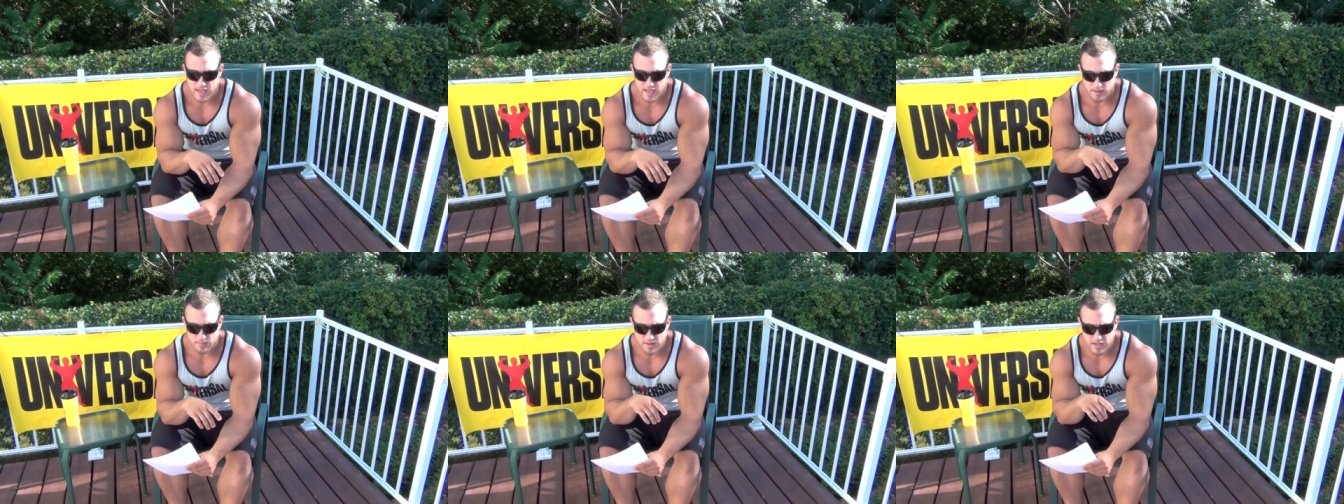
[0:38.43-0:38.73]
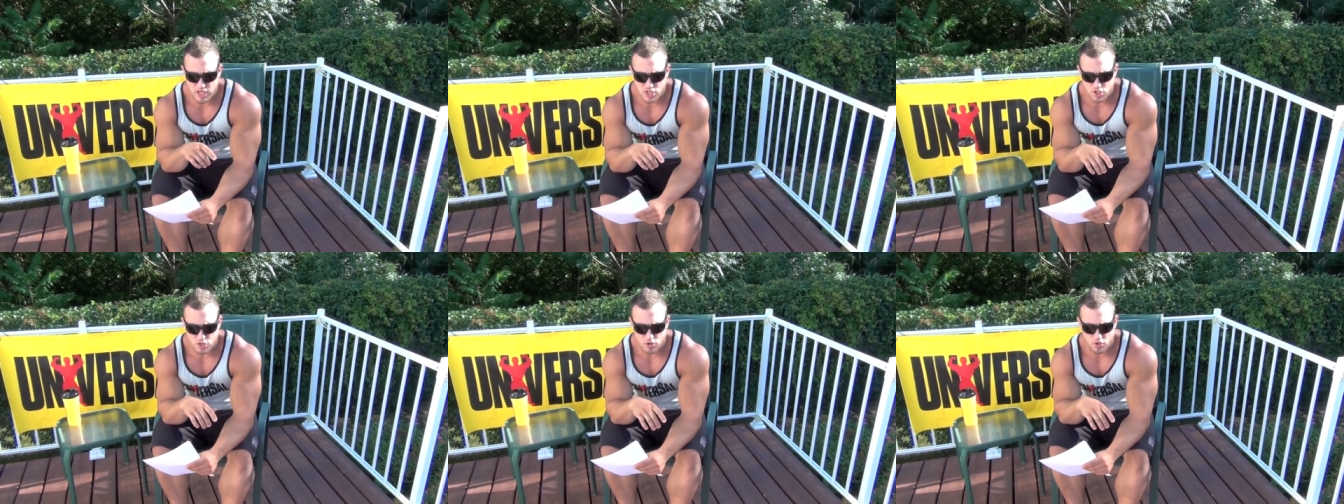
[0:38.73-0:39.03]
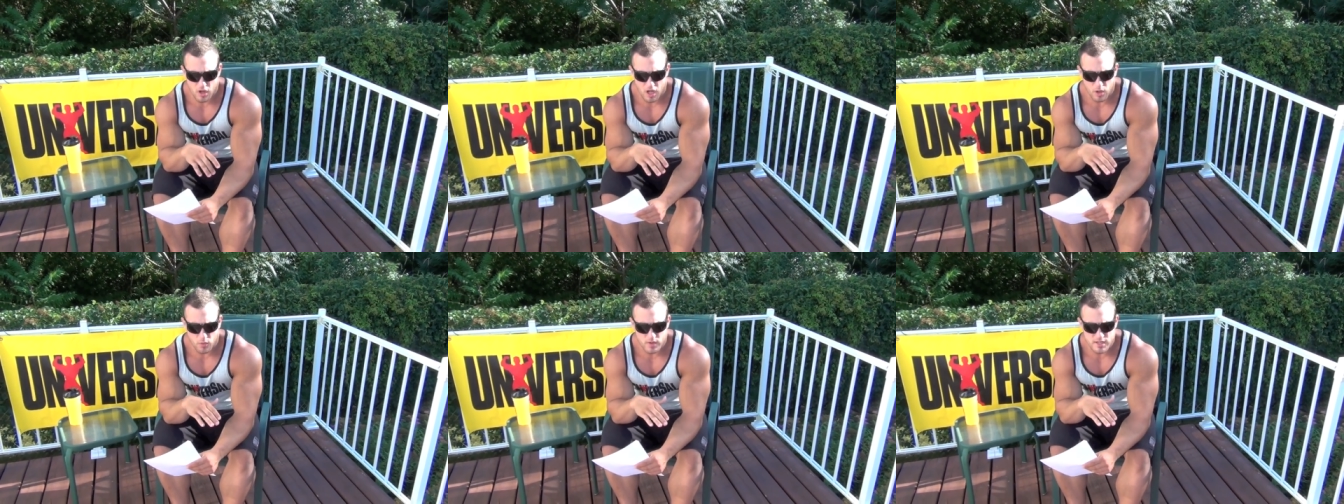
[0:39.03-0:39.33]
And make sure
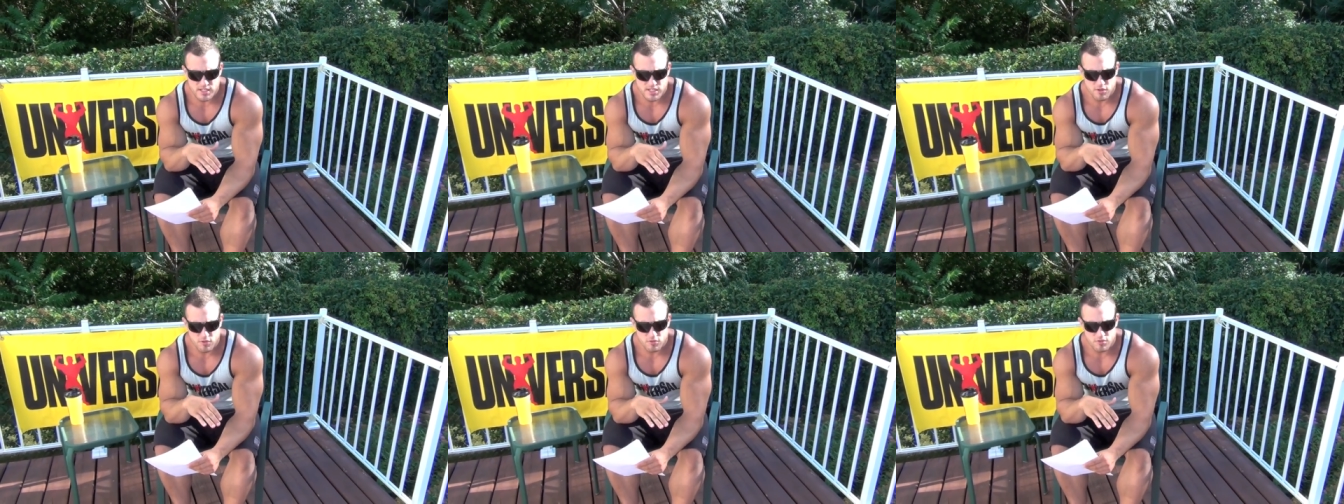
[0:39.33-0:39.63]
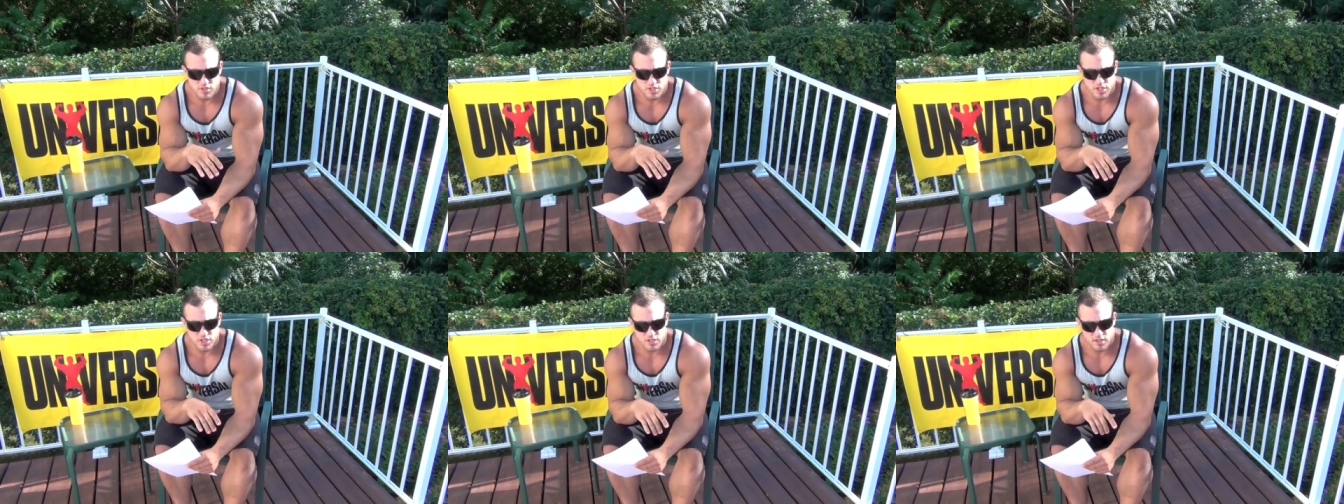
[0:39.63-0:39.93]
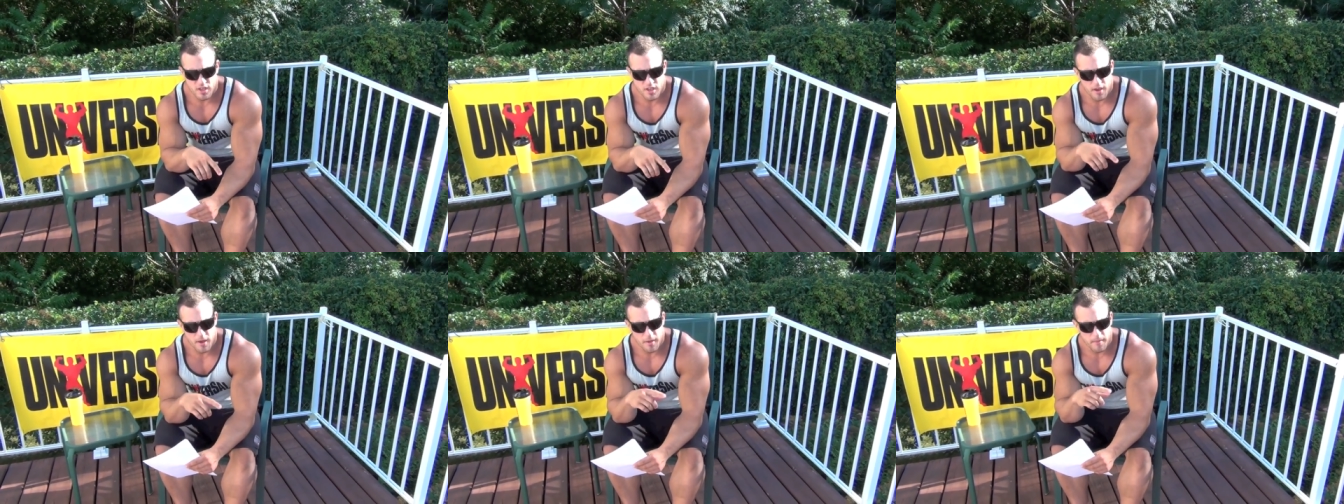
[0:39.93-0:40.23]
you always use
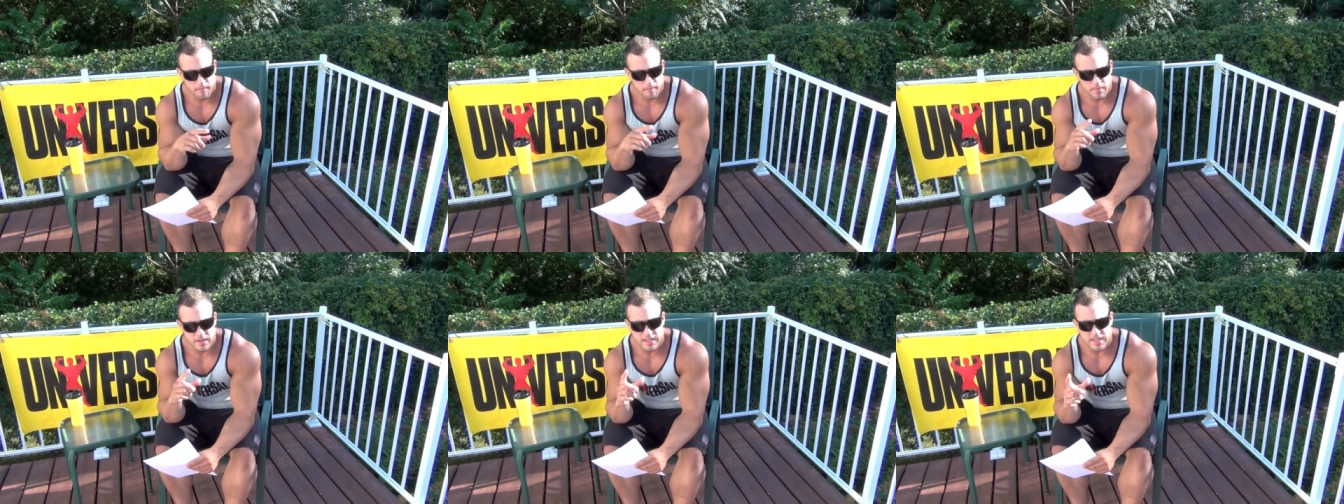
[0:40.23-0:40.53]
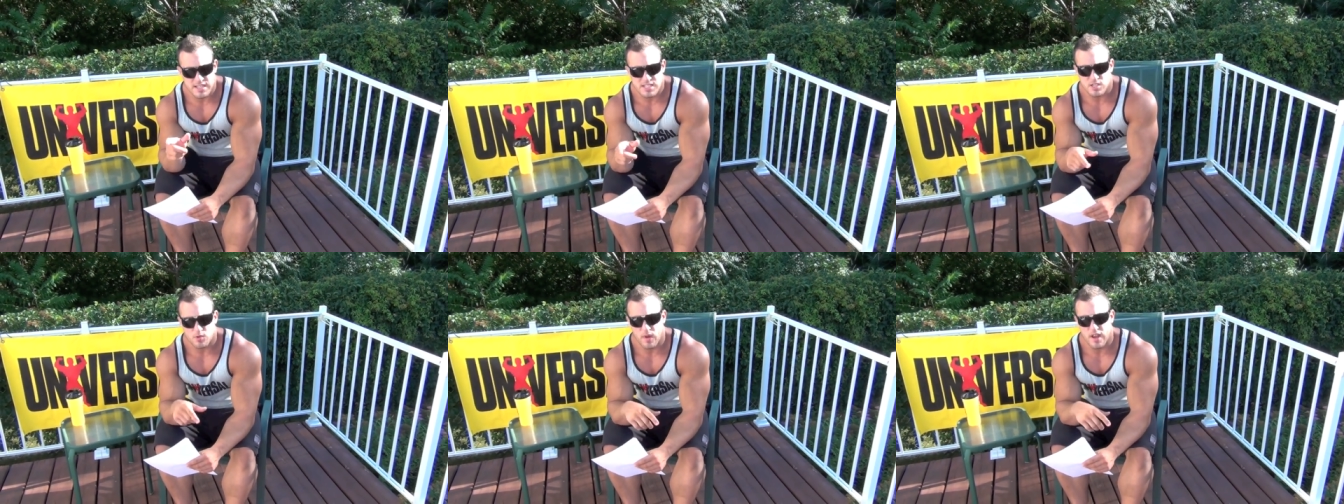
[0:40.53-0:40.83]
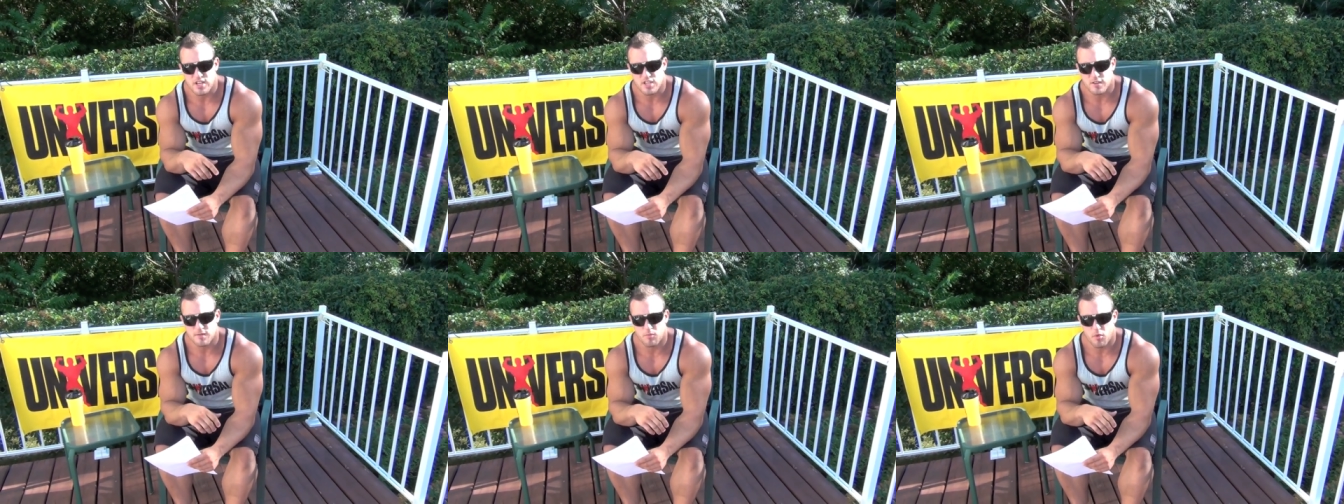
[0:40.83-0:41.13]
the biggest
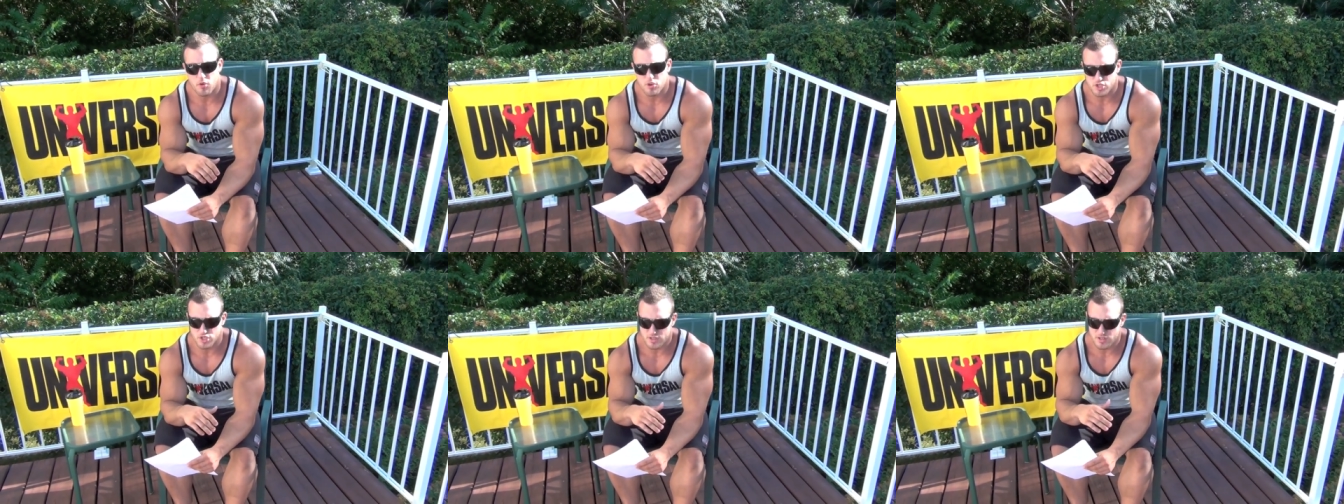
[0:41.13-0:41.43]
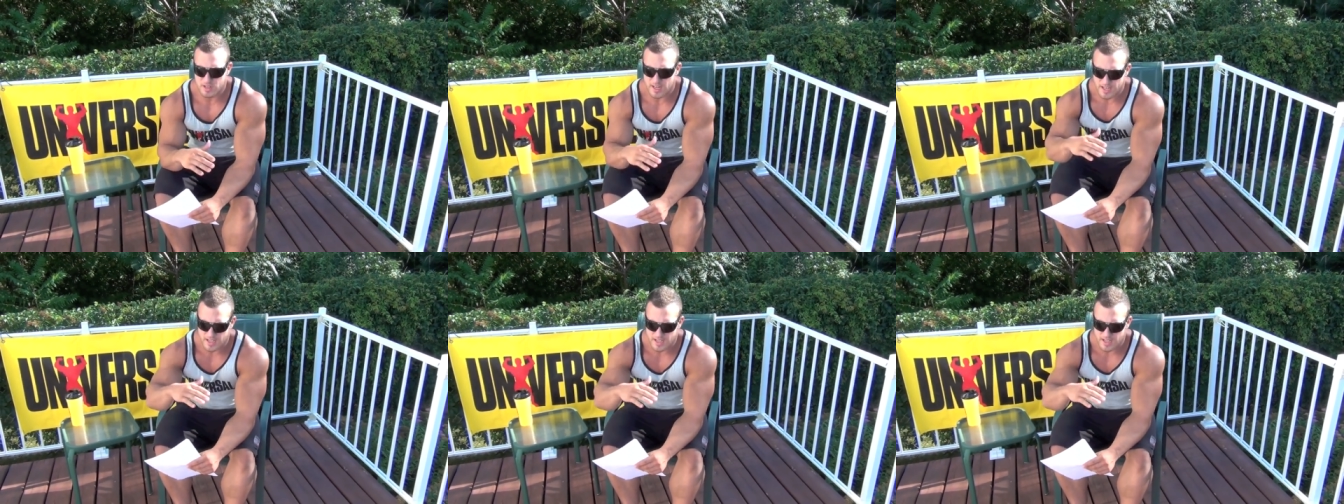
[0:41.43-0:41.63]
range of motion,